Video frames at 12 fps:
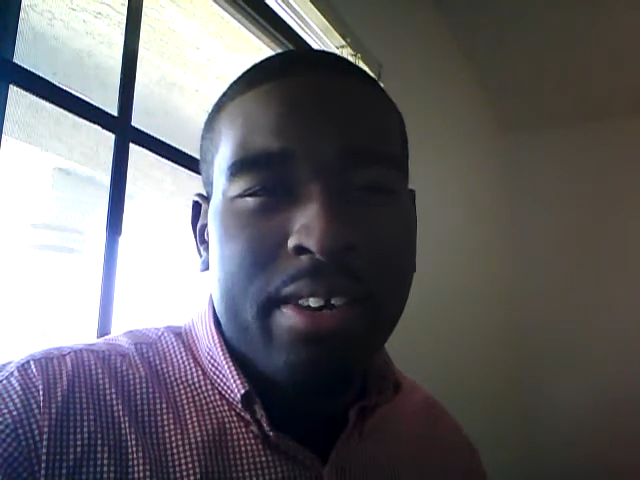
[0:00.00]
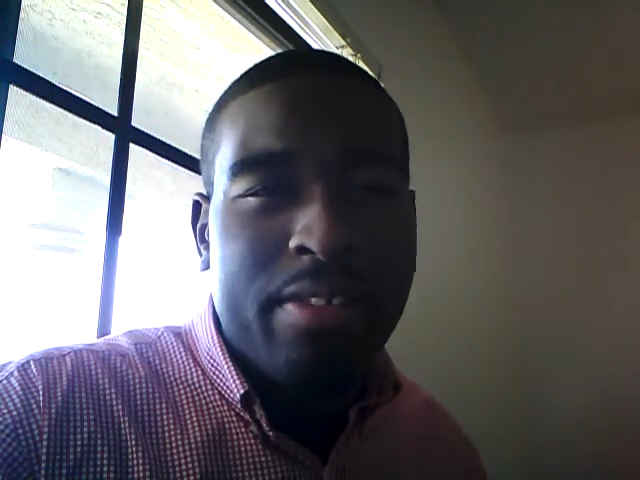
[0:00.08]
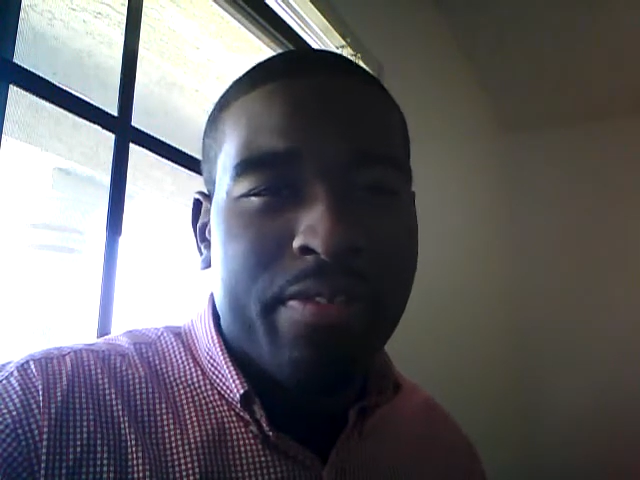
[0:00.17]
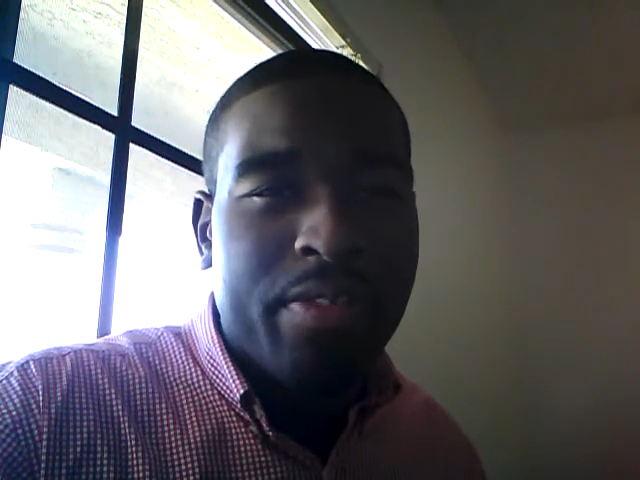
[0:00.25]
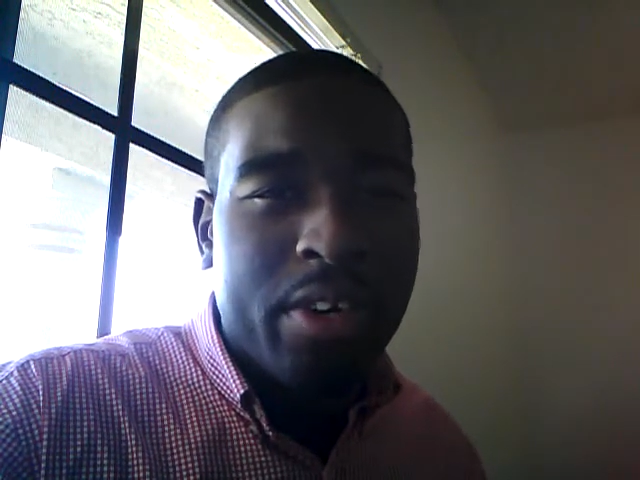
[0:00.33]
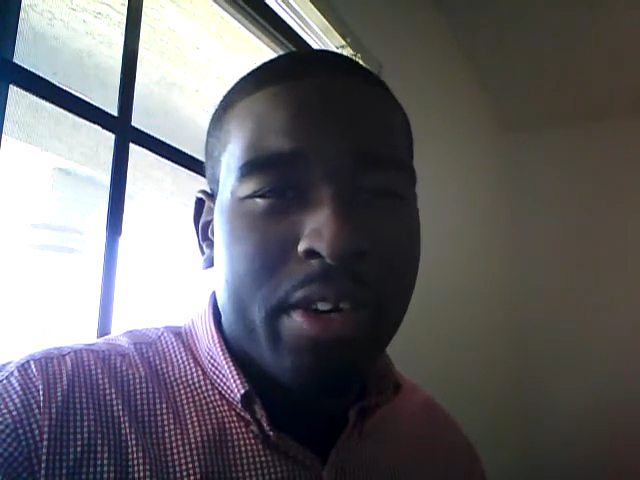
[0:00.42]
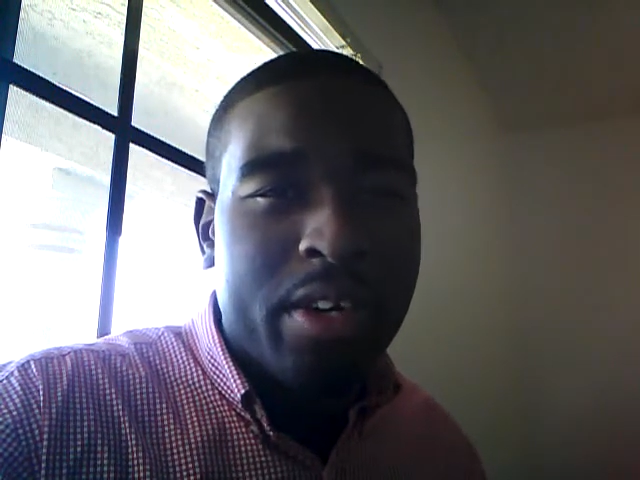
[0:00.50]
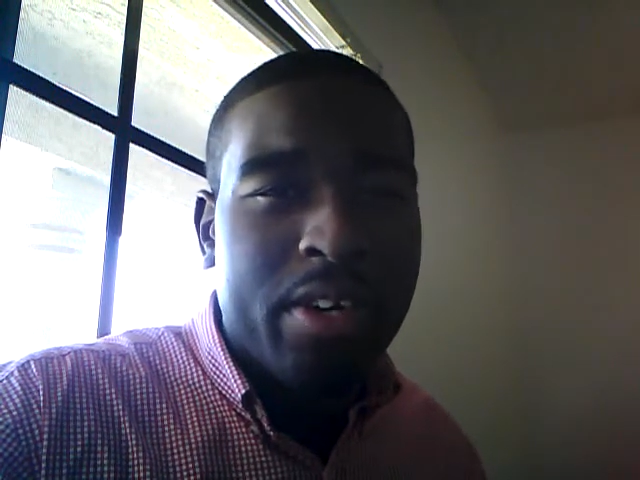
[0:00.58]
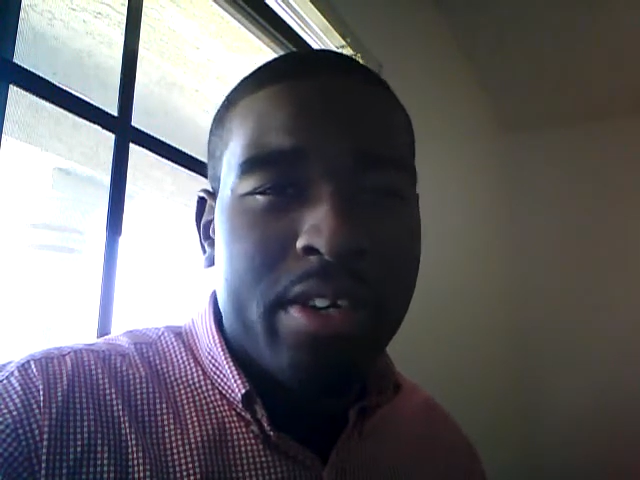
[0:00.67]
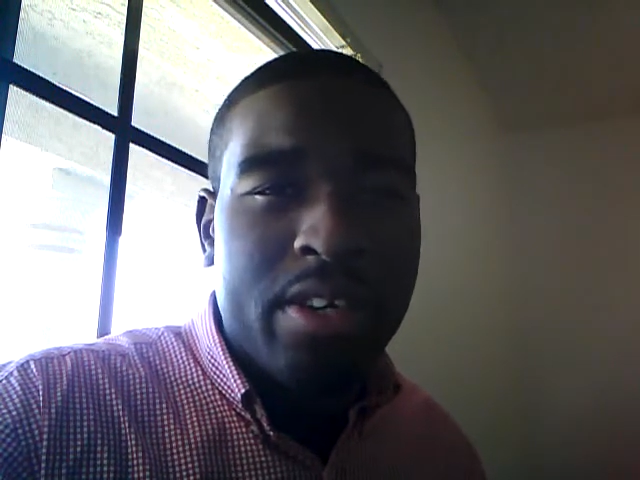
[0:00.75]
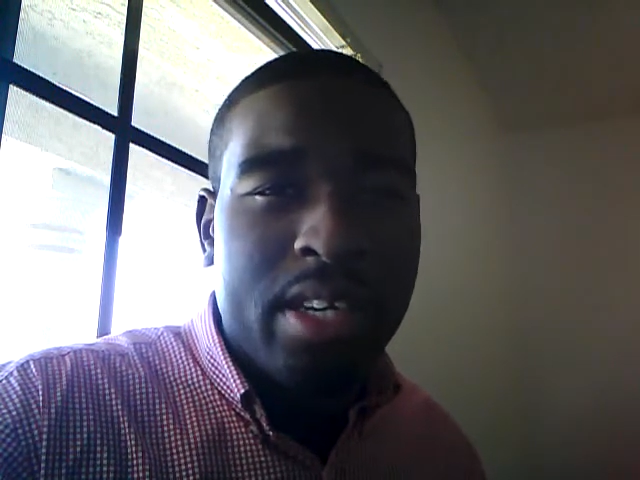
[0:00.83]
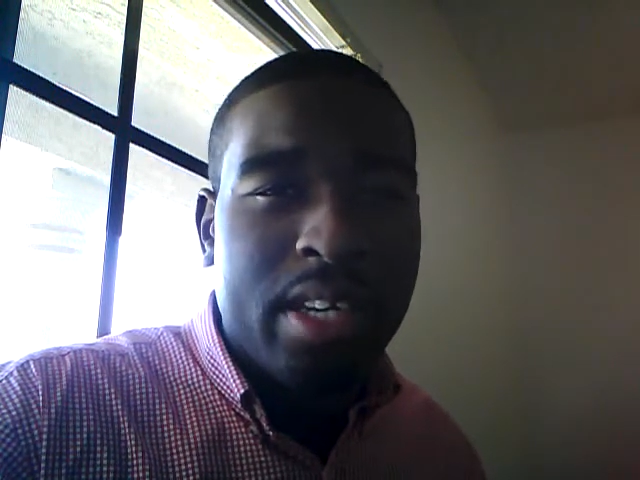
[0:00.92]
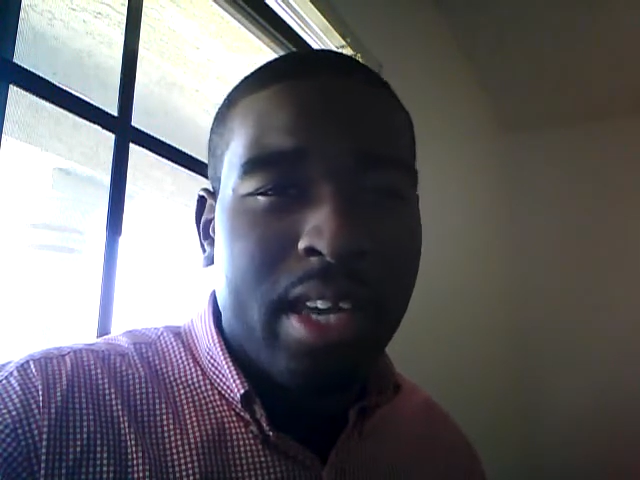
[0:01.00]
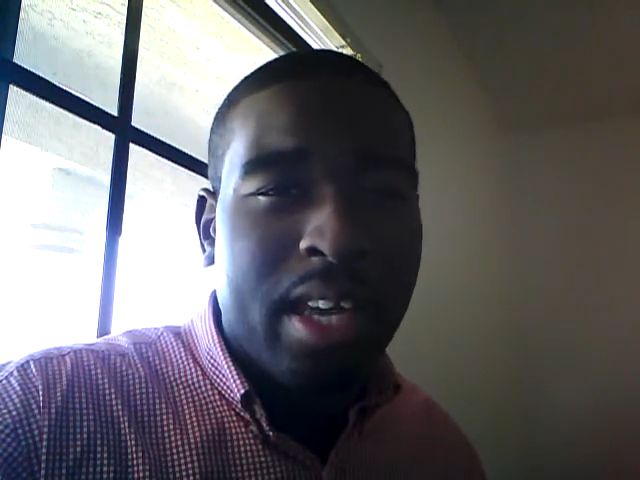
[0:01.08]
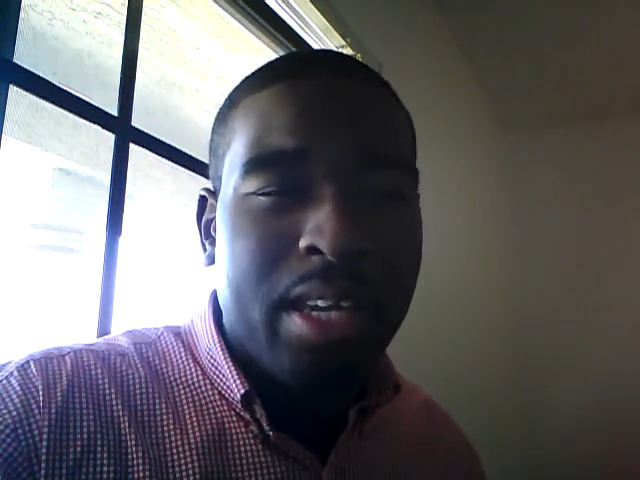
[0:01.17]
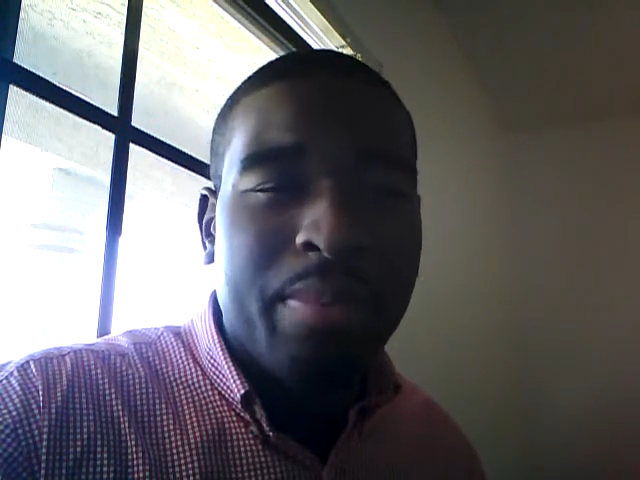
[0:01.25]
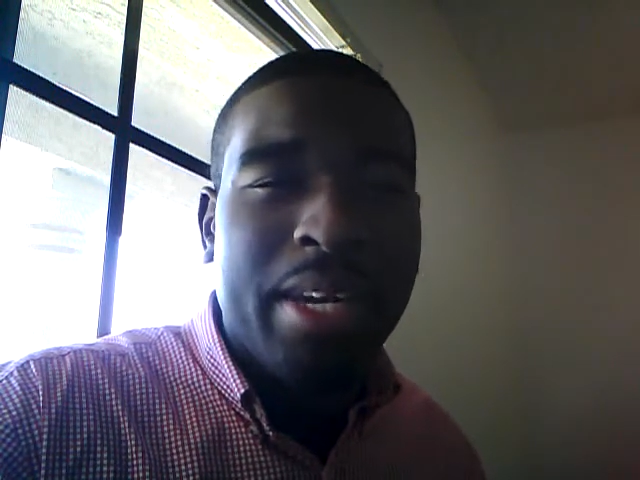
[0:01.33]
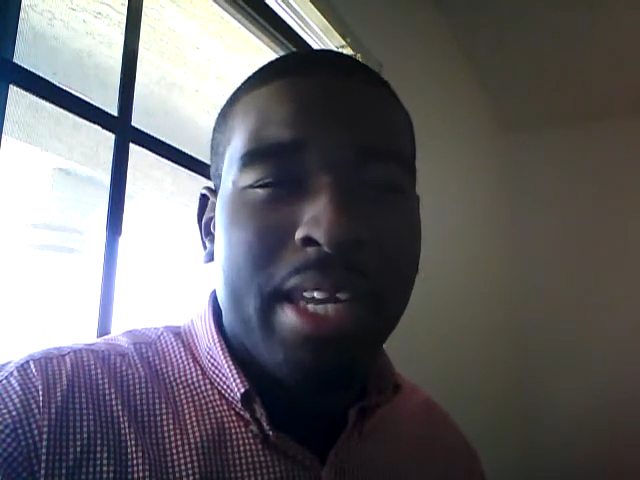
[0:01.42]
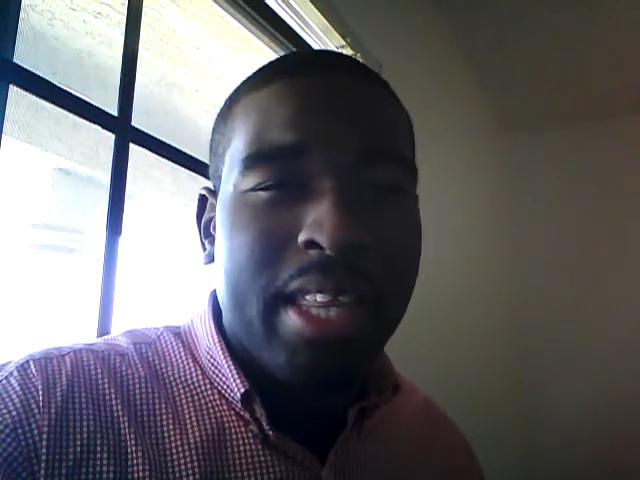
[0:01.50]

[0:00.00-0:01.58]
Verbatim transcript: uh, for